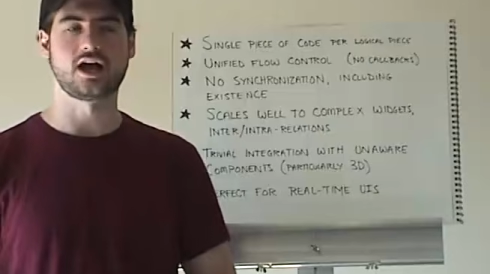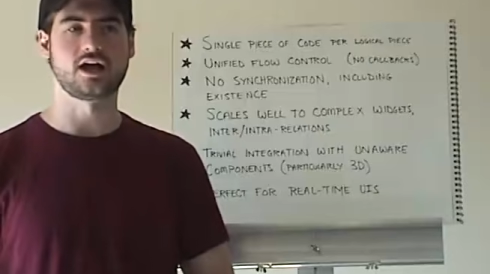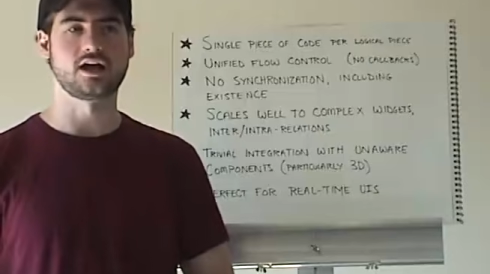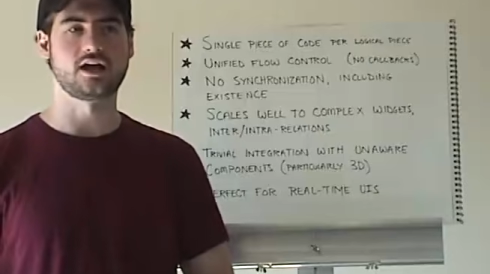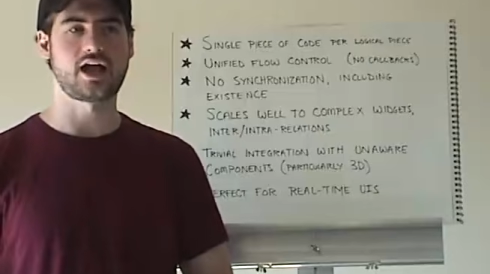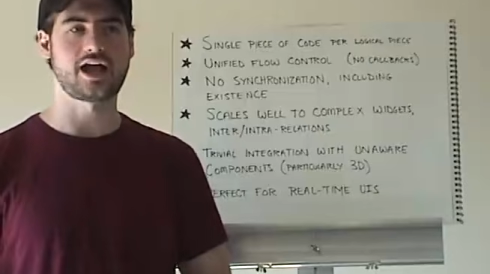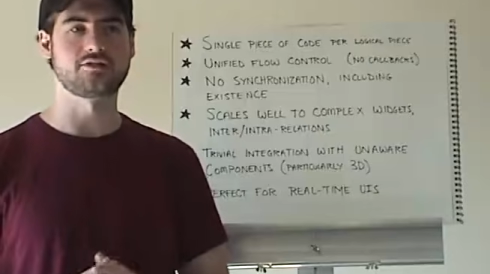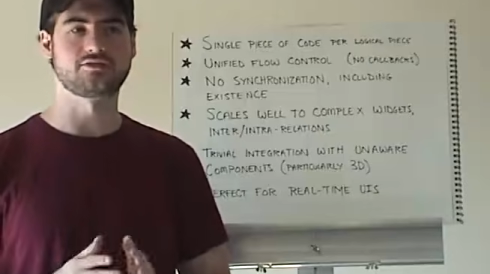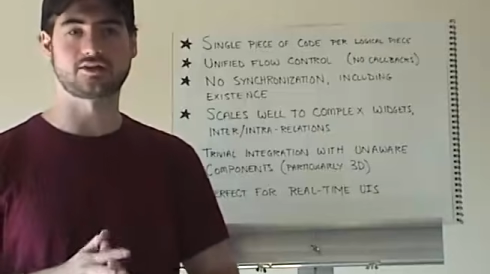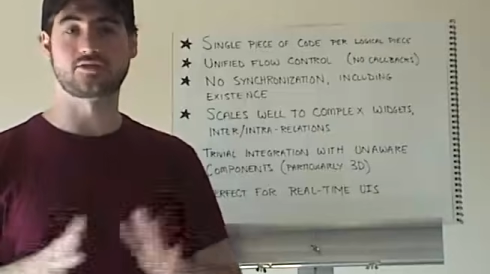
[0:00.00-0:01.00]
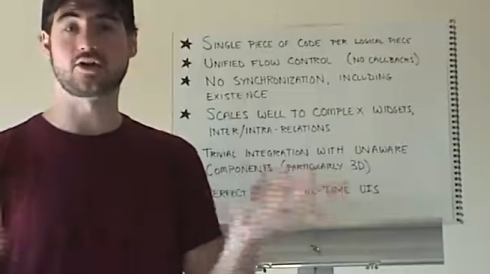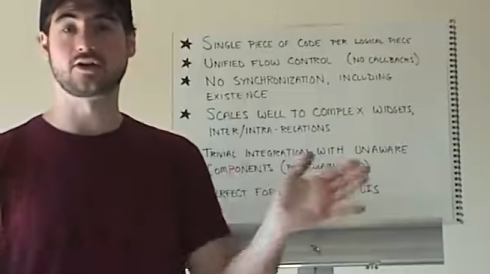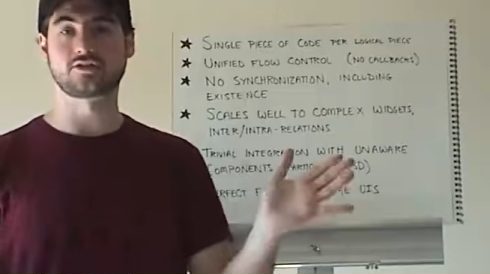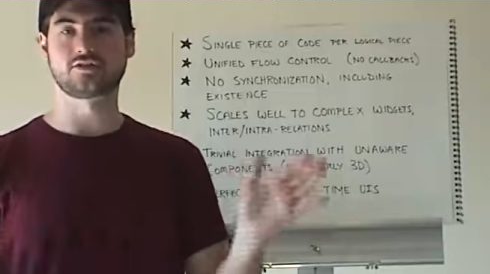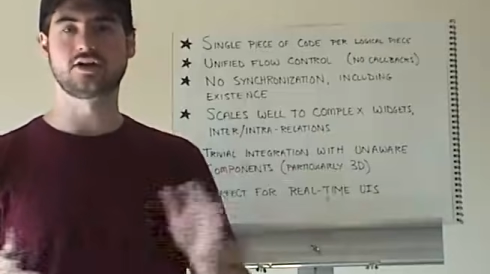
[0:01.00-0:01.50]
have
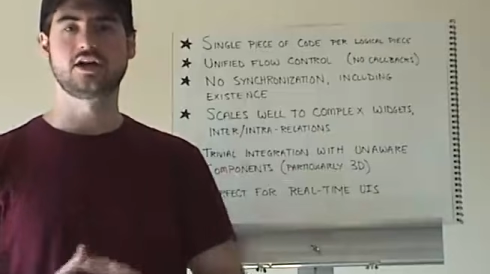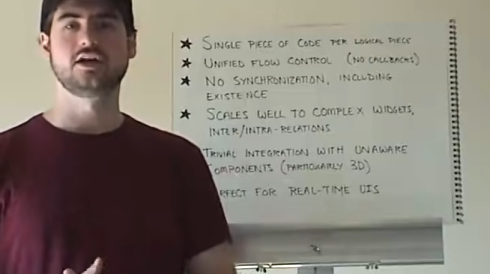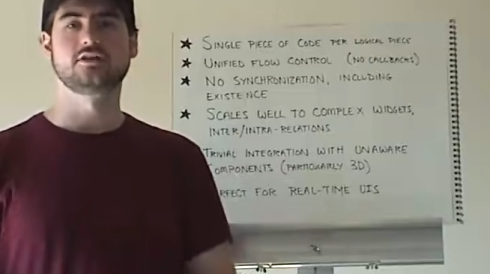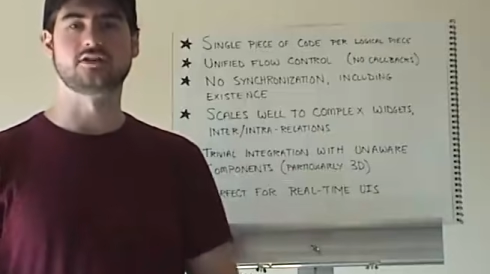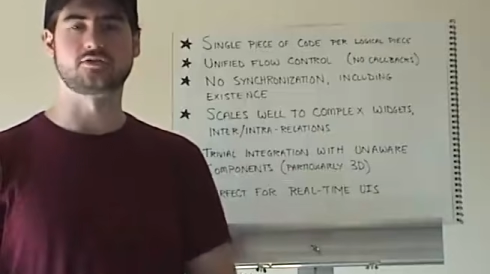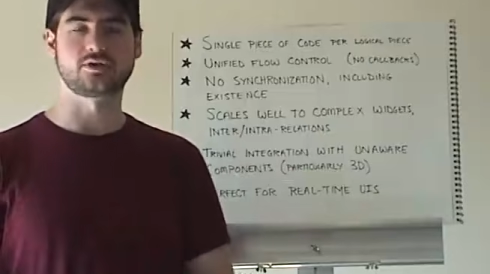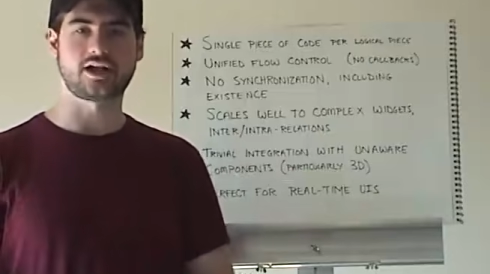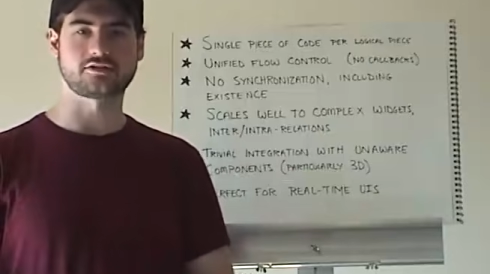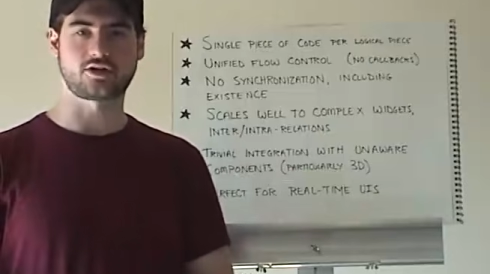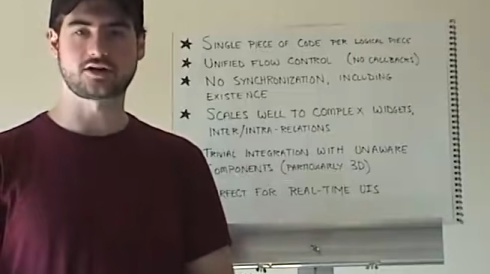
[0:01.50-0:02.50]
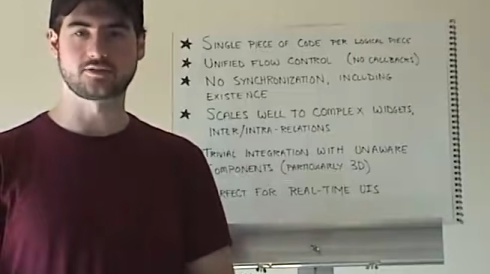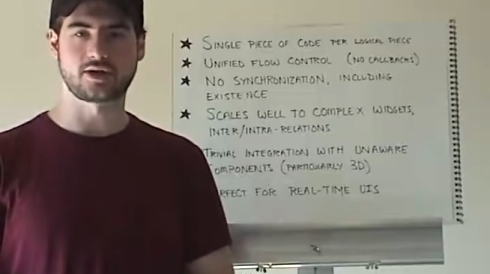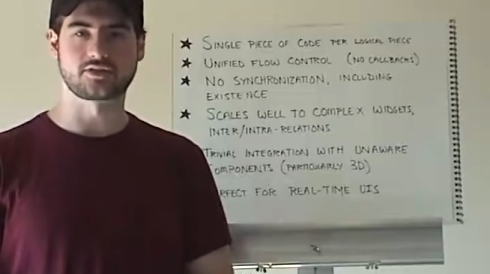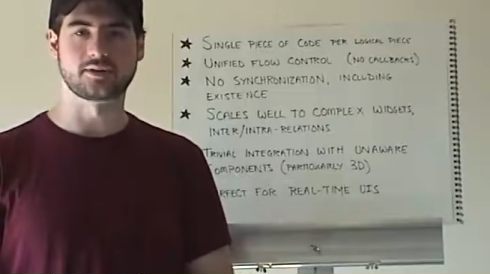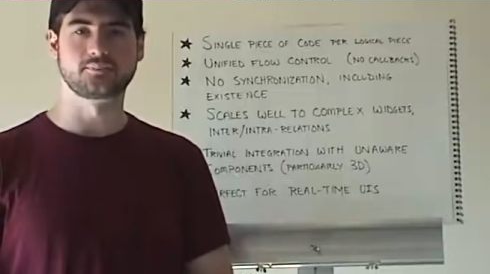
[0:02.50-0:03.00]
diverged since we last talked
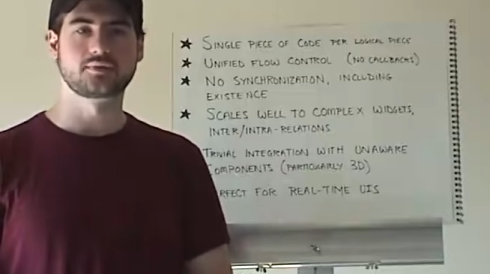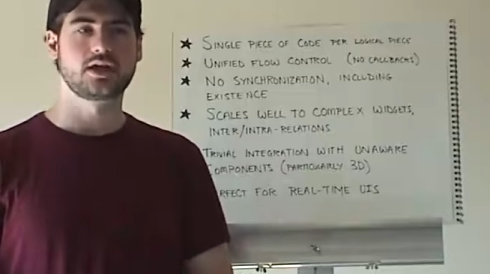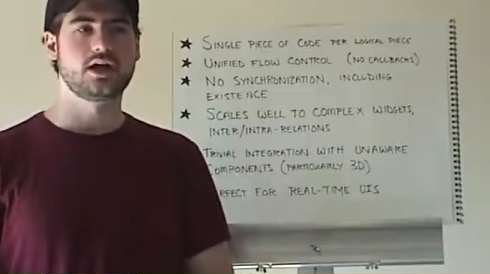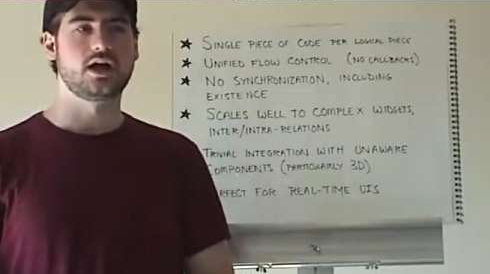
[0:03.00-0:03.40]
about them.